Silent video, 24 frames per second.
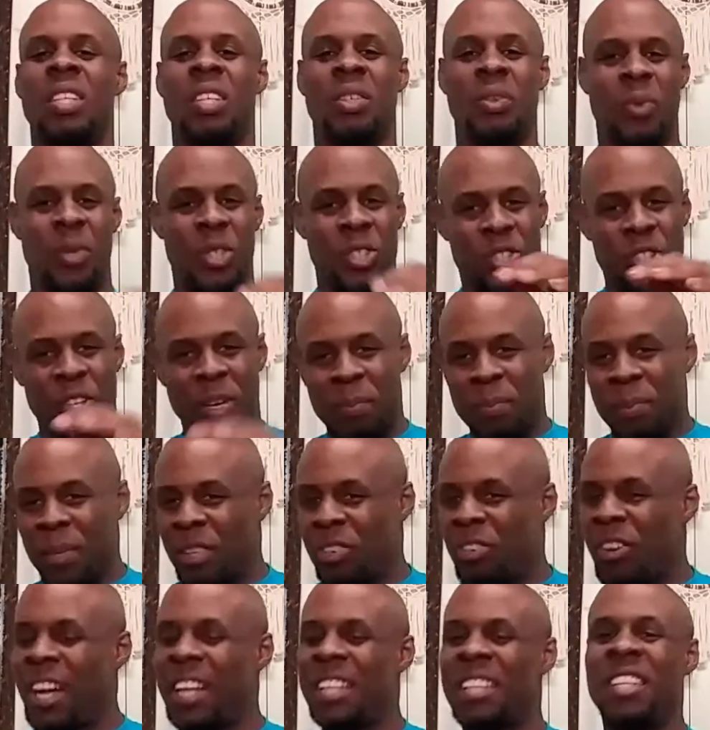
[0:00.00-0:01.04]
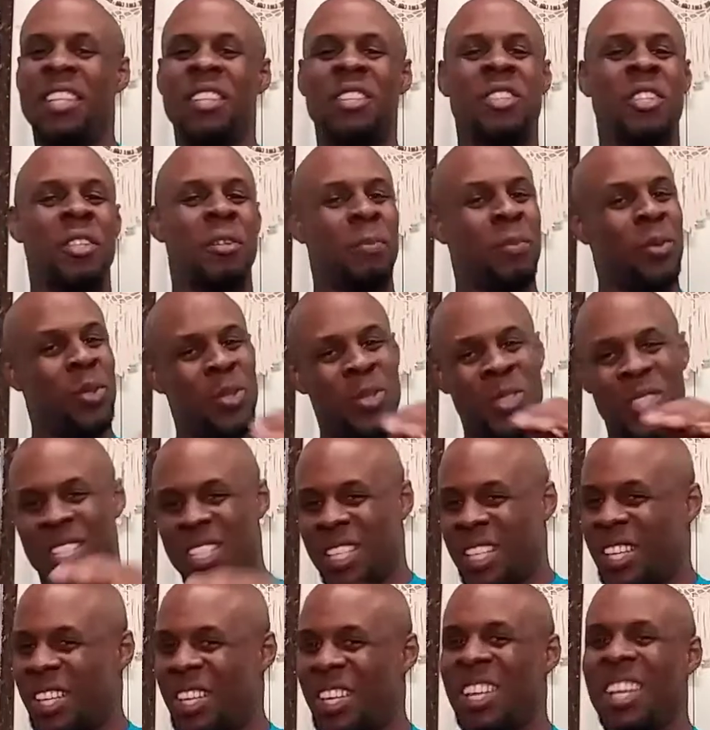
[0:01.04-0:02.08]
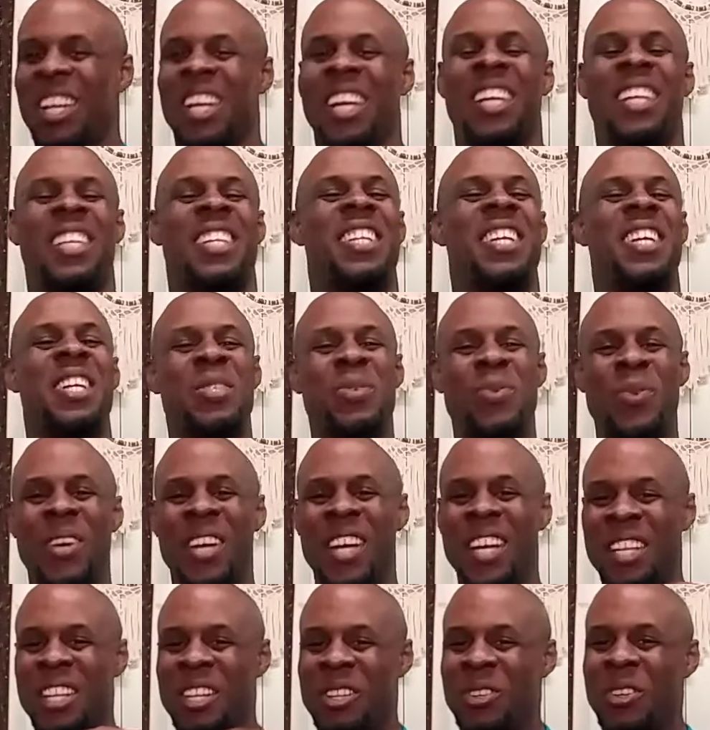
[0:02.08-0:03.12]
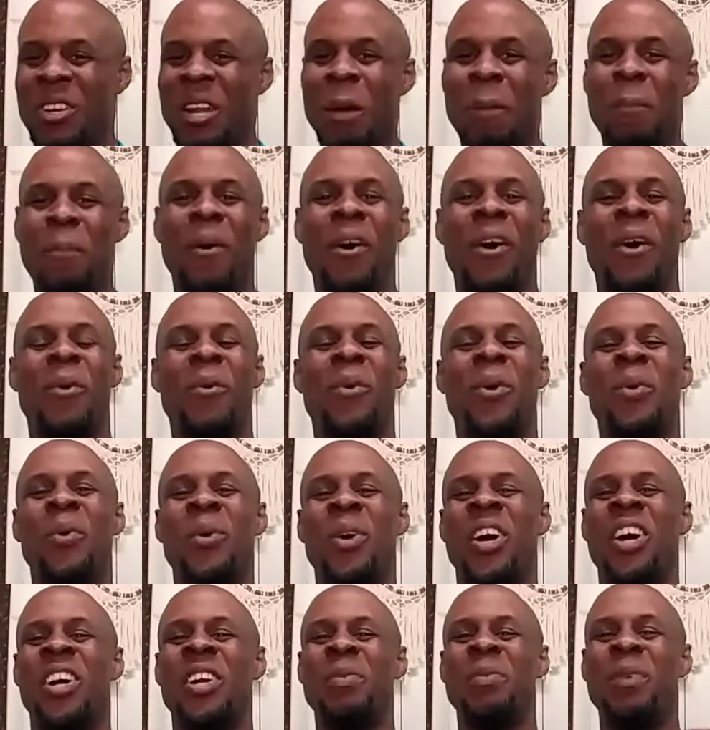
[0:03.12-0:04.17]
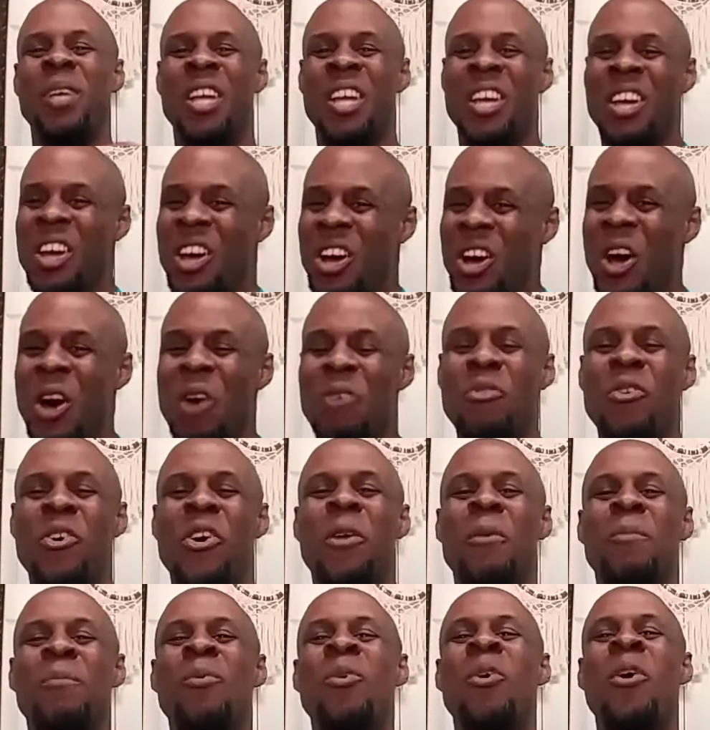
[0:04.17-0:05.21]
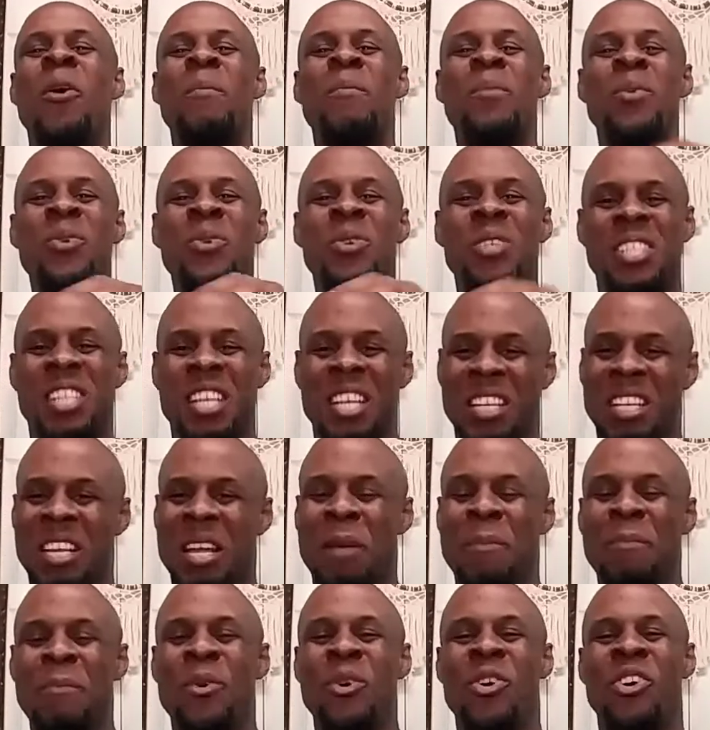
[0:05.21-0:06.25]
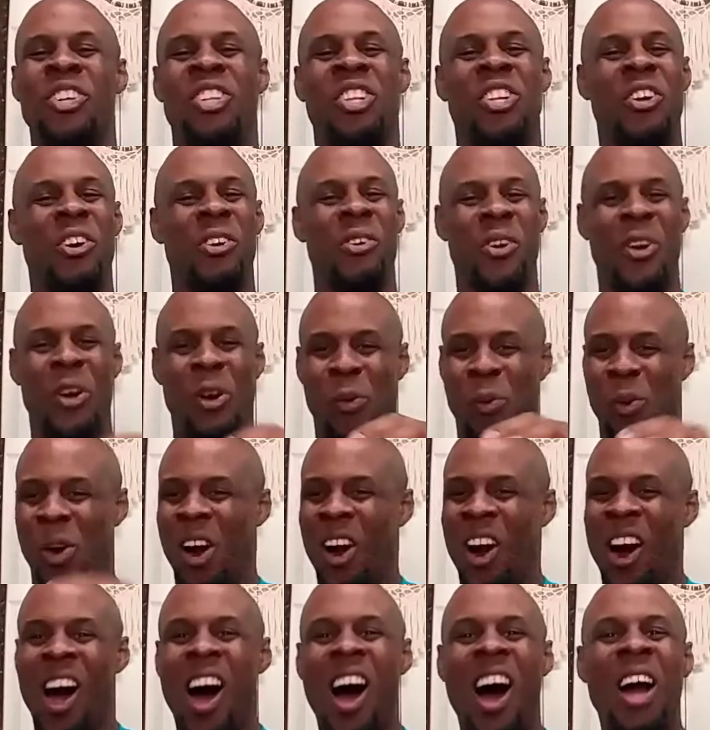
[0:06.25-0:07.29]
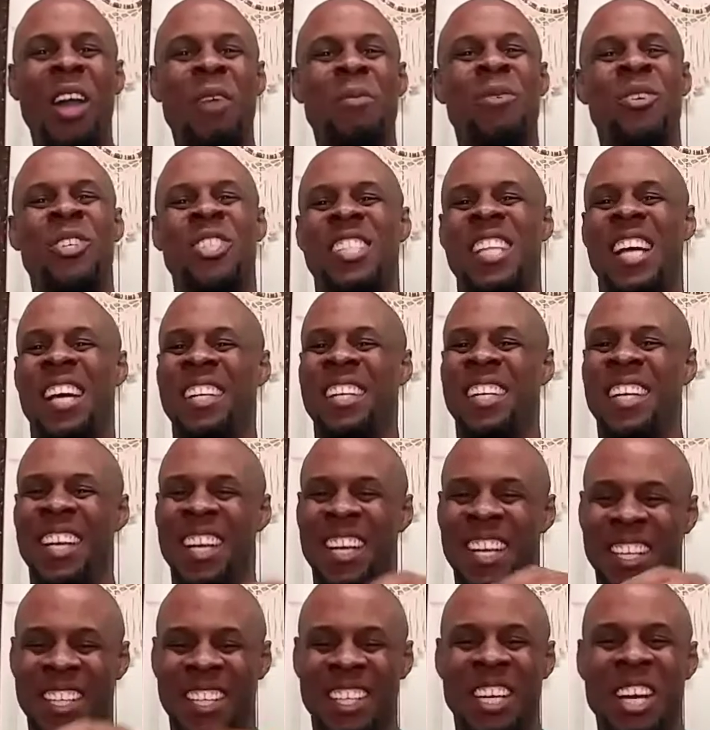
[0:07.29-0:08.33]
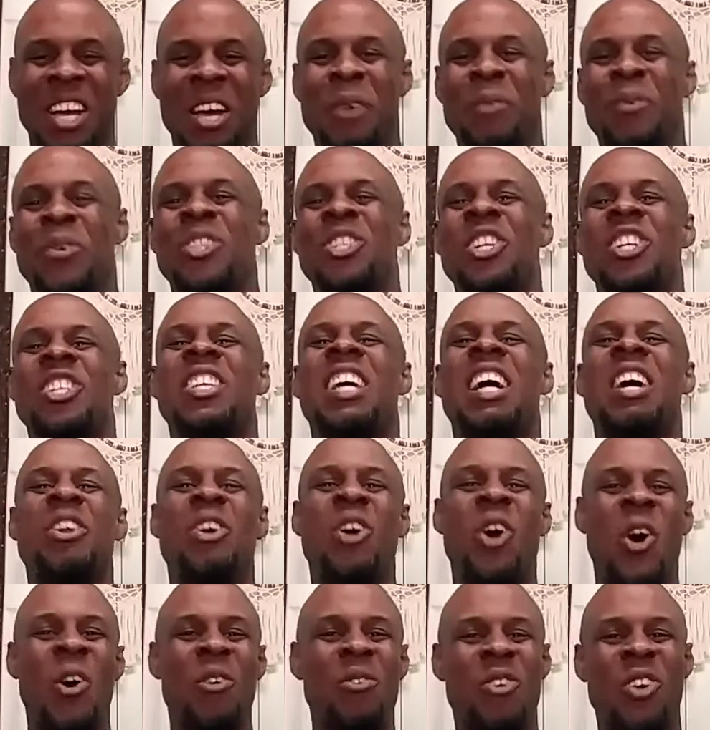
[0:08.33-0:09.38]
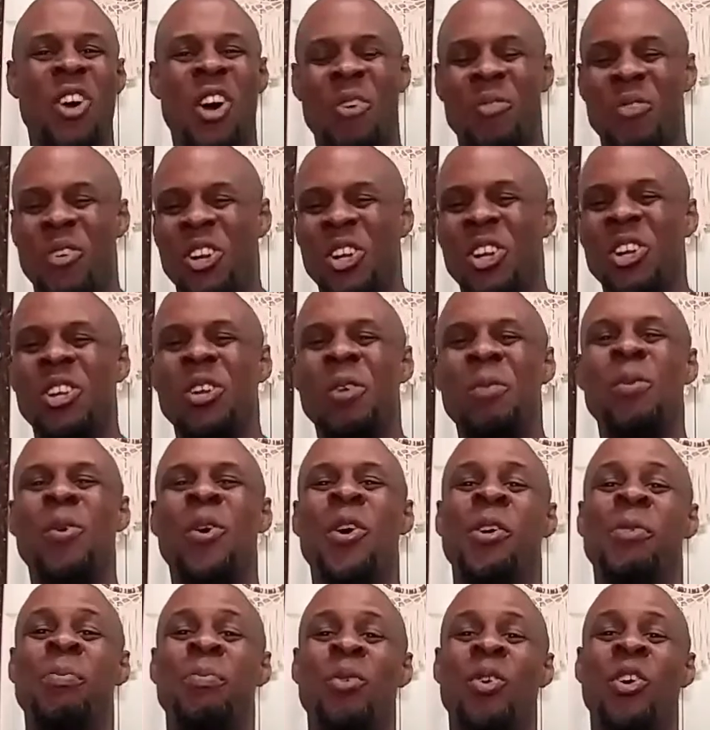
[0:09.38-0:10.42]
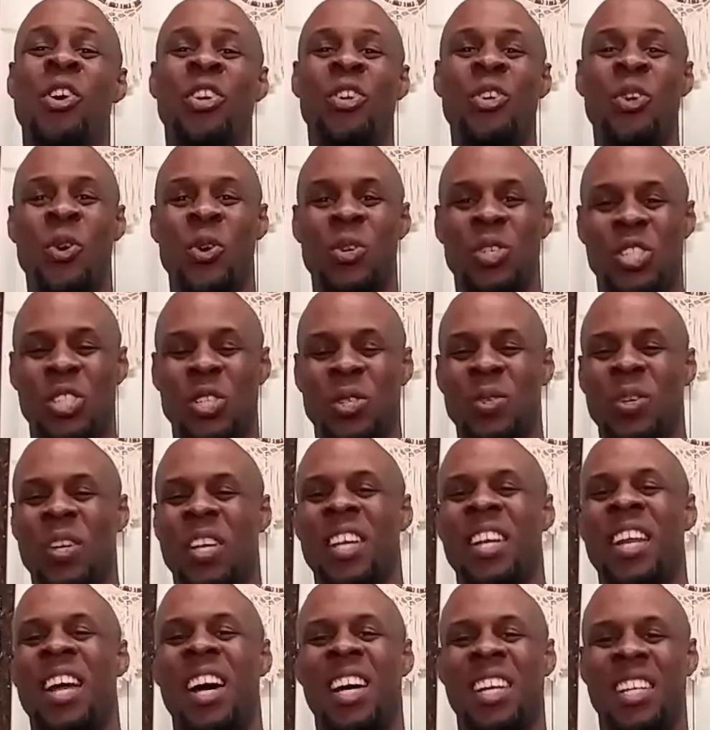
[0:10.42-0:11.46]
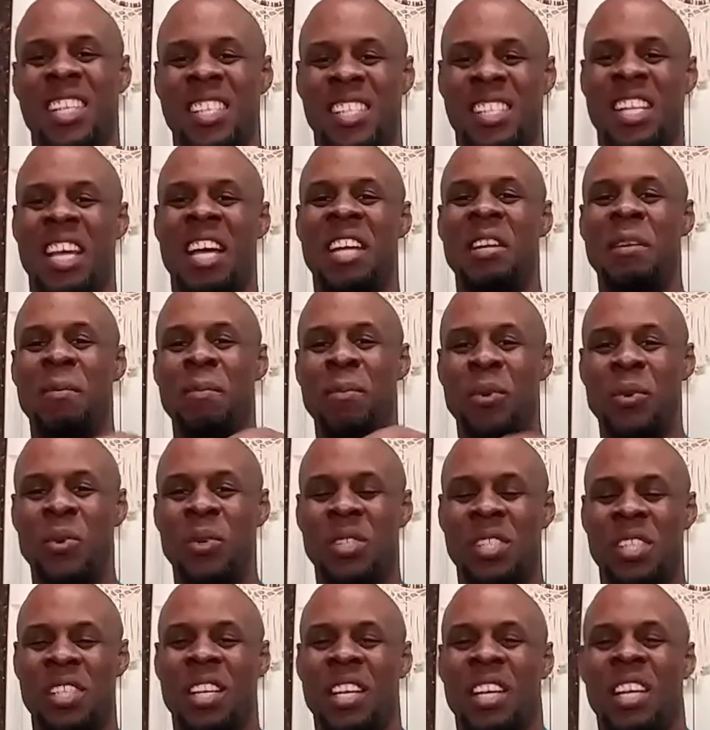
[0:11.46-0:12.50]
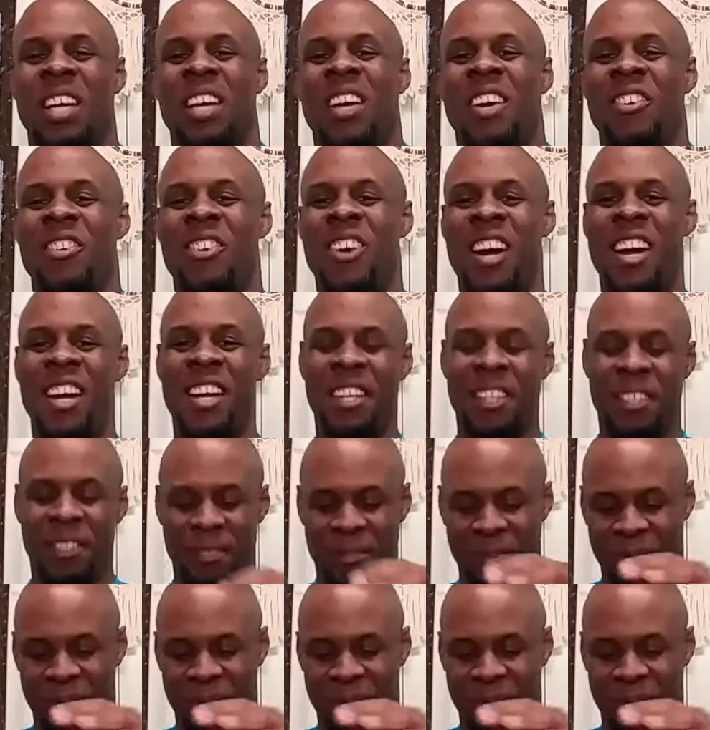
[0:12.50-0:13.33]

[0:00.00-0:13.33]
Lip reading: We're jumping right into the music. Yes, we're getting to that point where we're going to be covering more music than more theory. We are almost at the end. We just got to cover off a little bit more notes so you can understand the music, right?